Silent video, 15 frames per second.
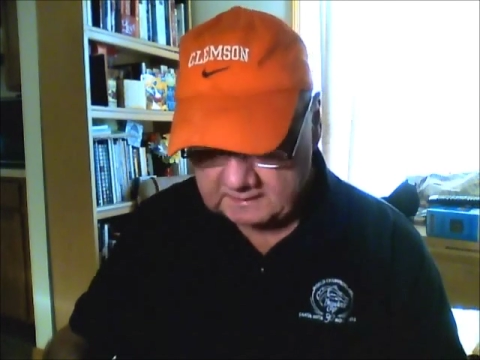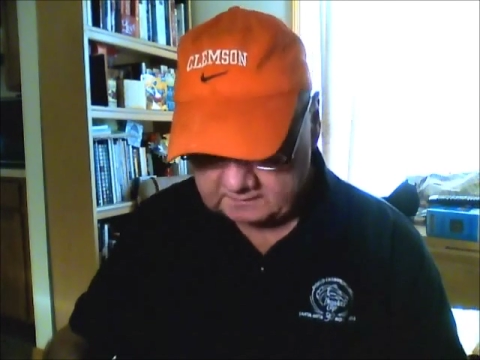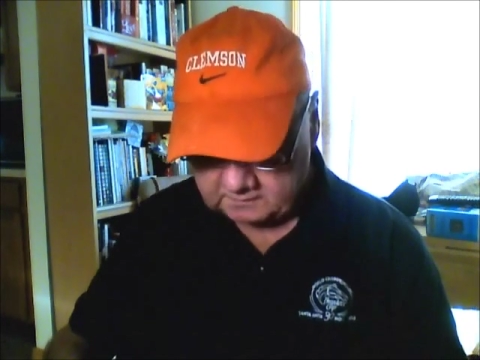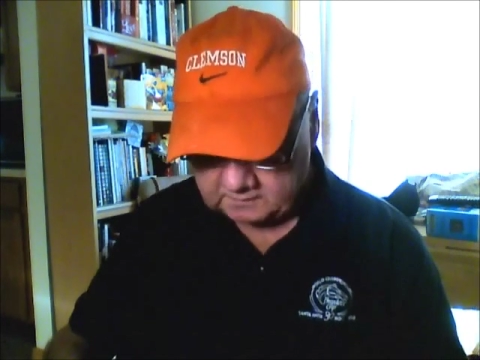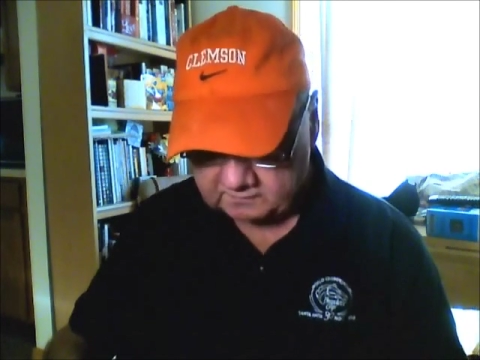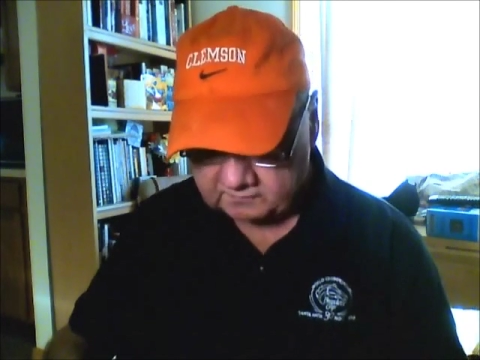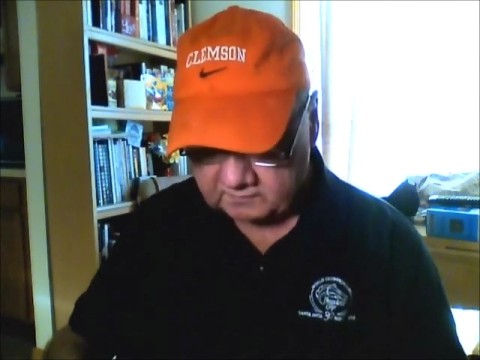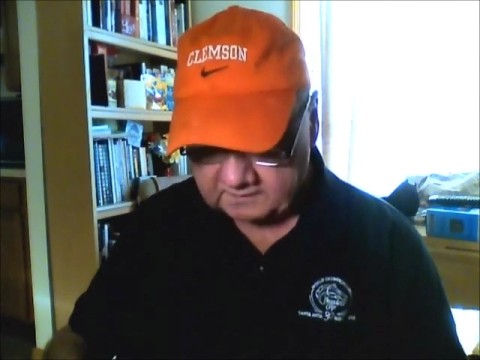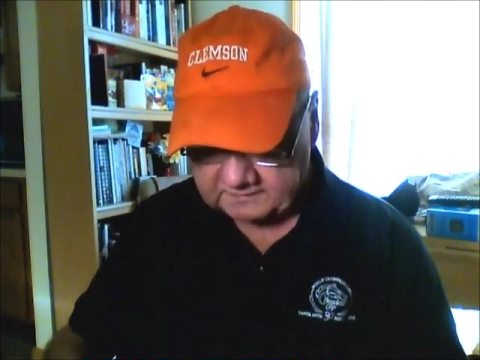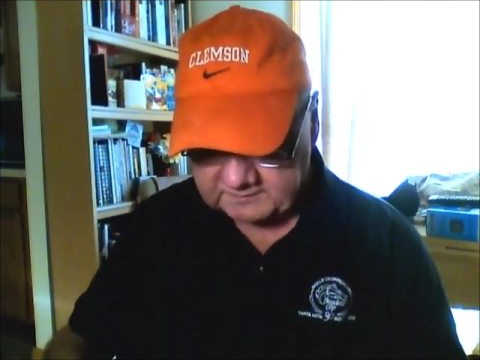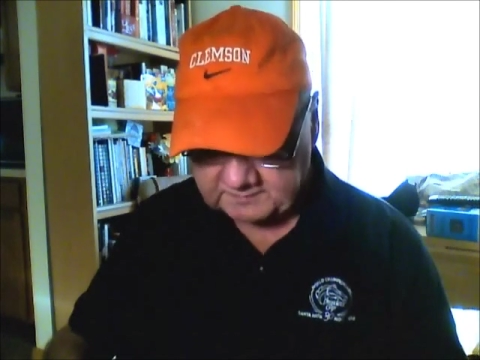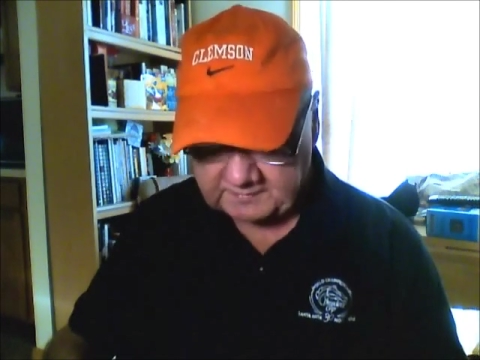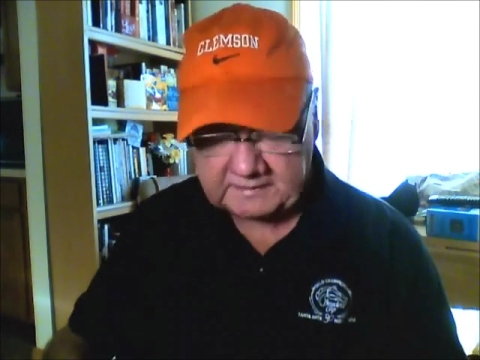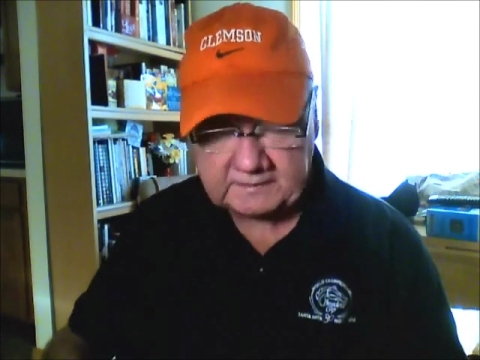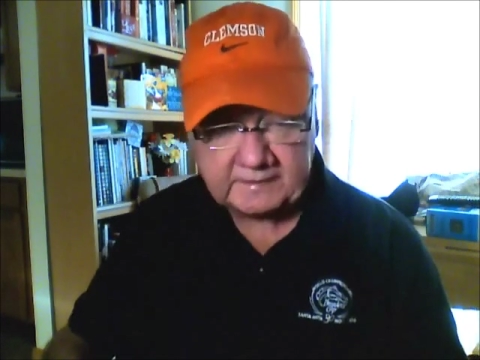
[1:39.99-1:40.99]
The overall
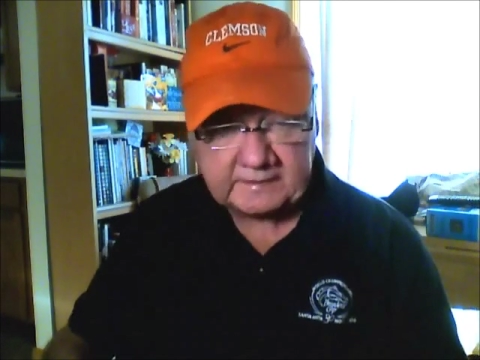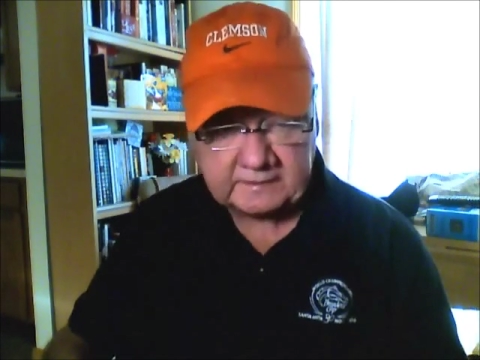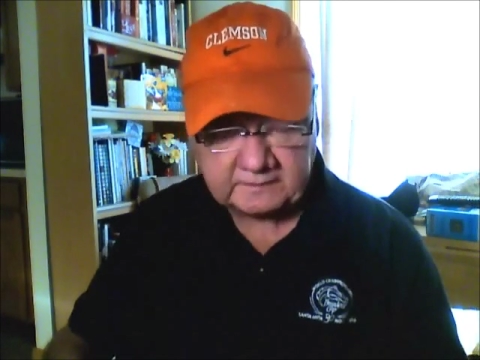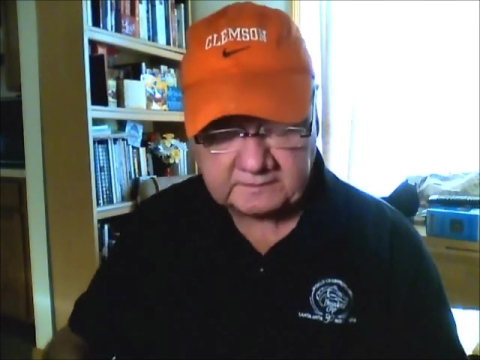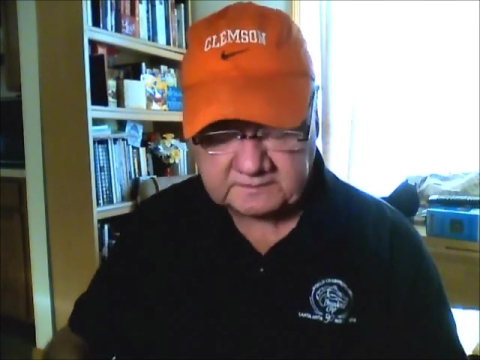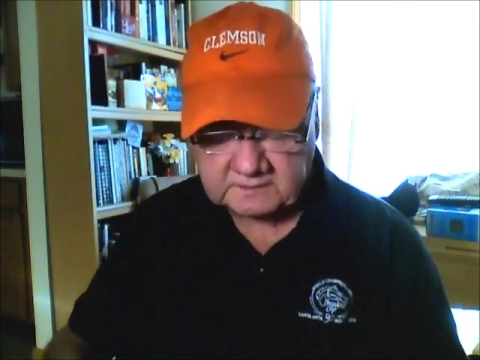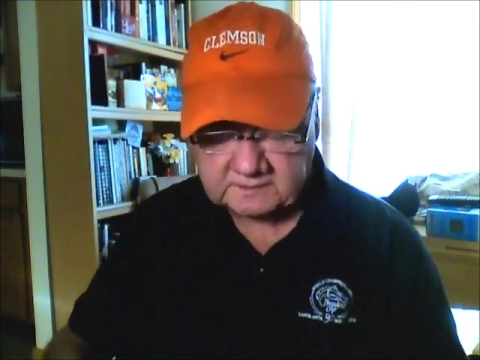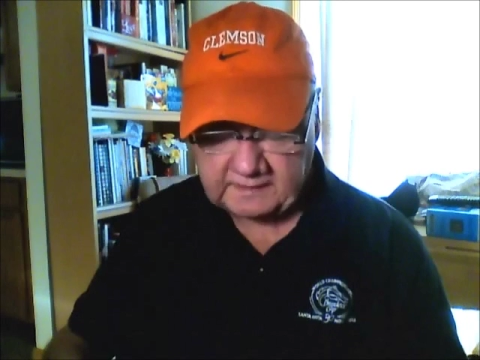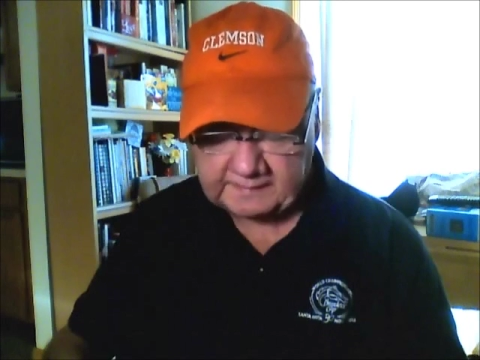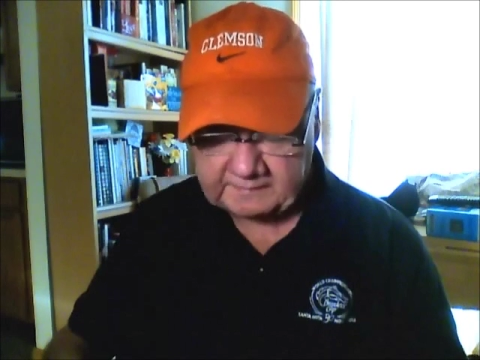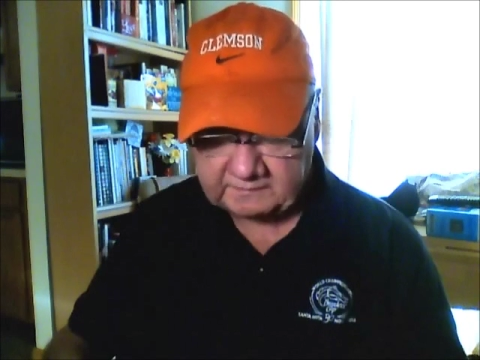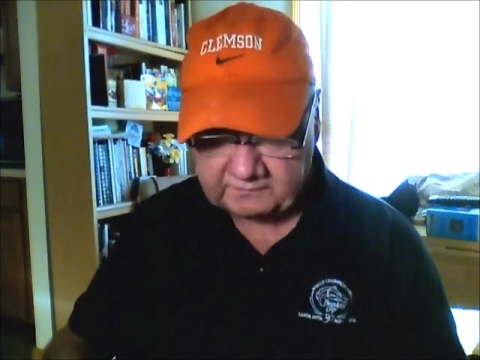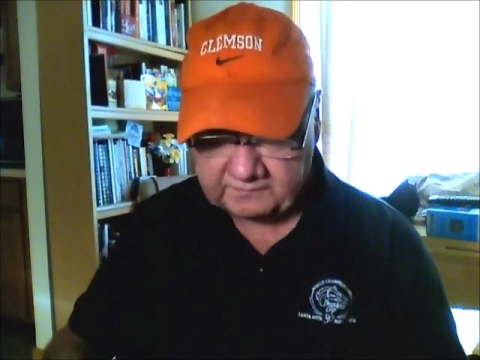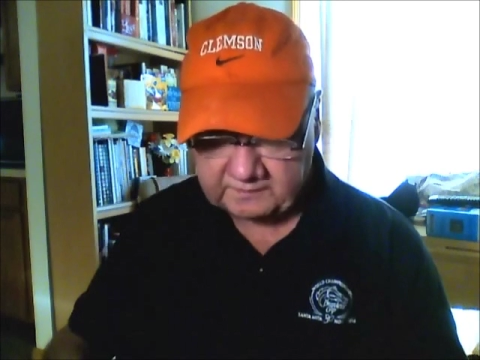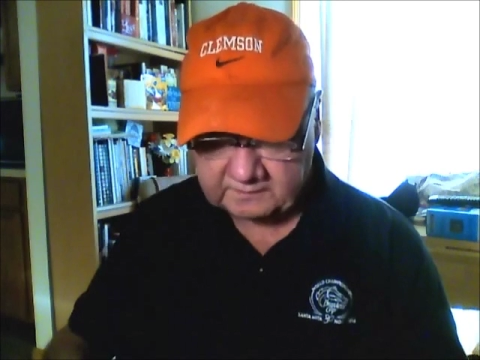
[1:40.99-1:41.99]
speed leader in this
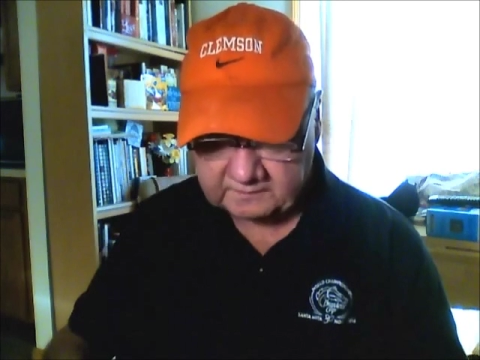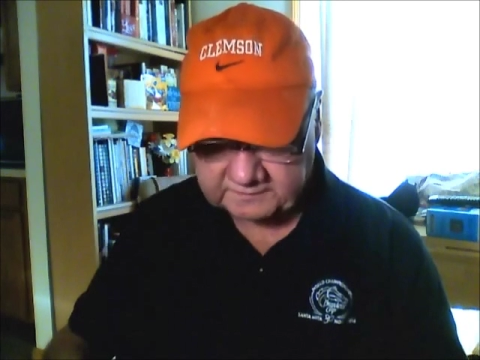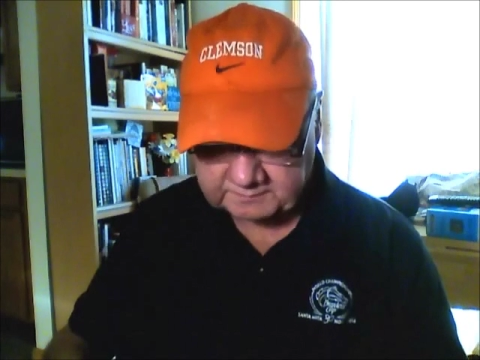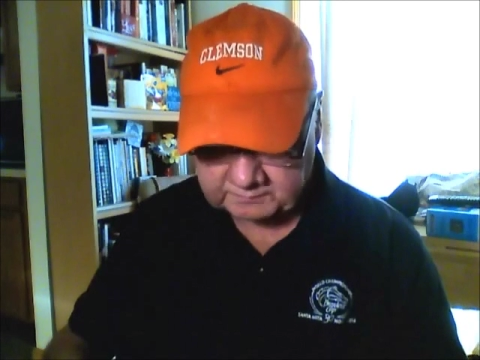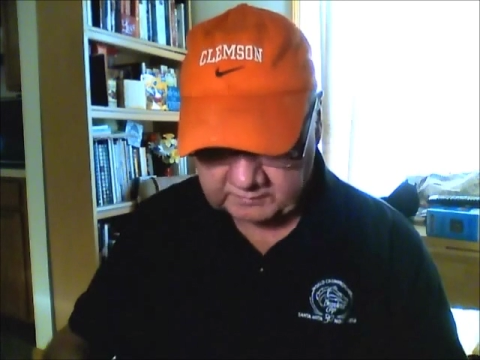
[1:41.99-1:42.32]
climbing field,